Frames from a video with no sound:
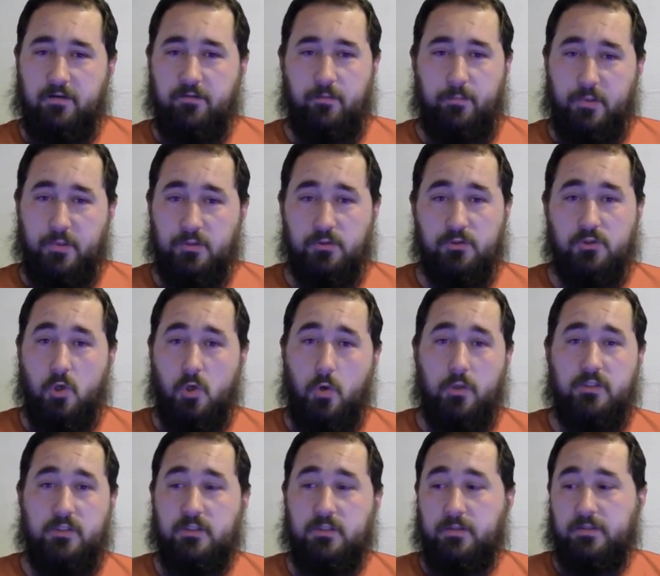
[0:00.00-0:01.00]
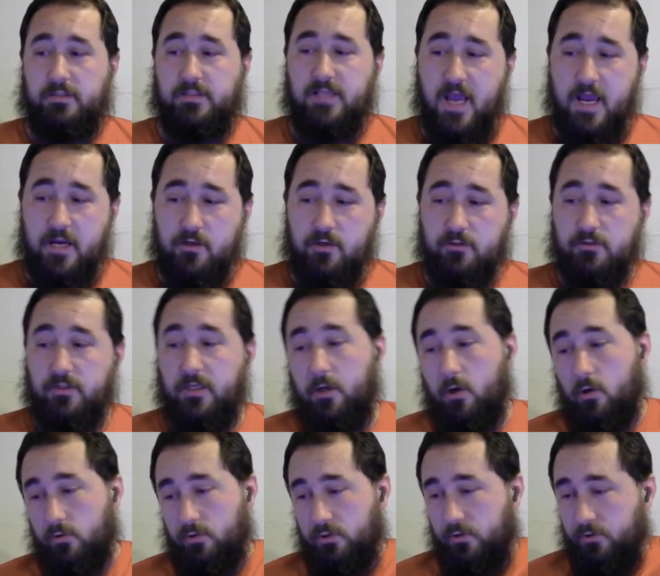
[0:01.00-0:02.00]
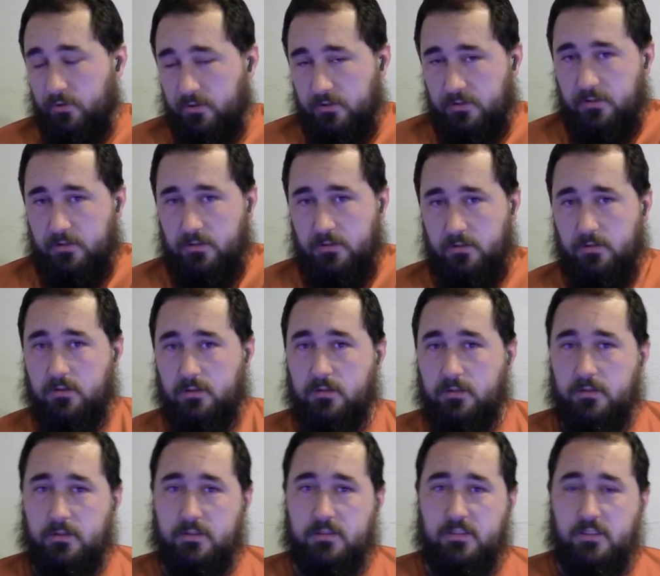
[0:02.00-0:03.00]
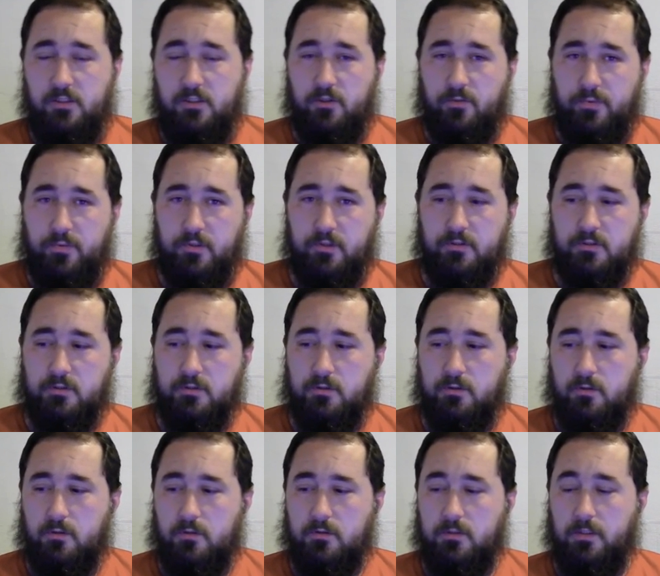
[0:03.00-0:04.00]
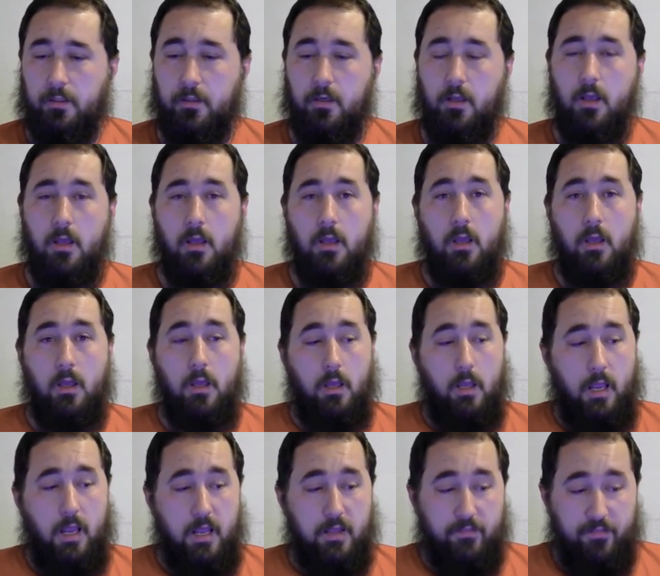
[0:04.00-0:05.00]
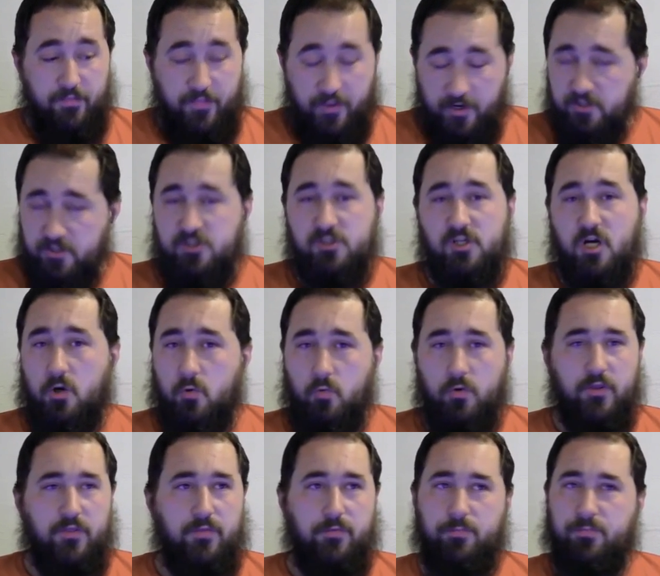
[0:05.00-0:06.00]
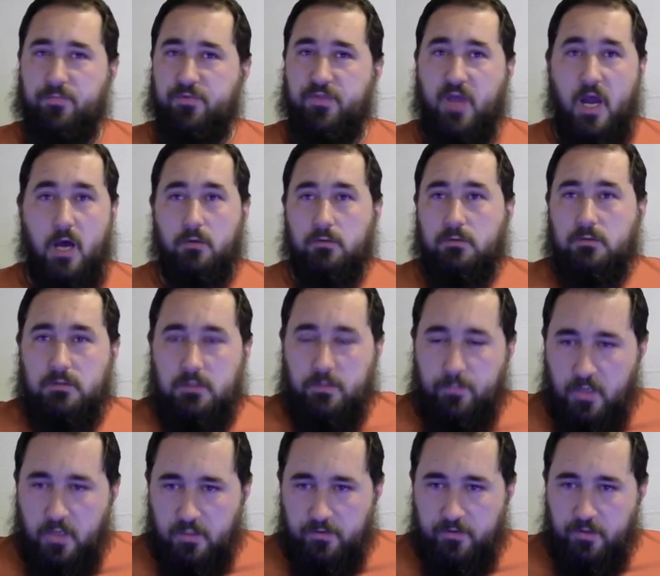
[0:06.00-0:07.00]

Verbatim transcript: of the bills going to the attackers, they go to this to the senior person, and they're stuck with thousands upon